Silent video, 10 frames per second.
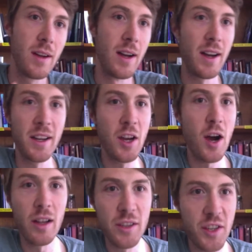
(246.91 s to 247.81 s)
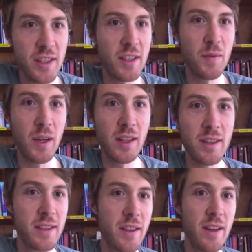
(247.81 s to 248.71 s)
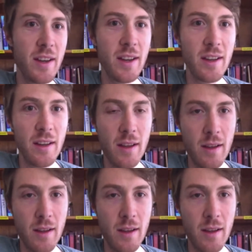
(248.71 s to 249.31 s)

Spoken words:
ecologists as well as the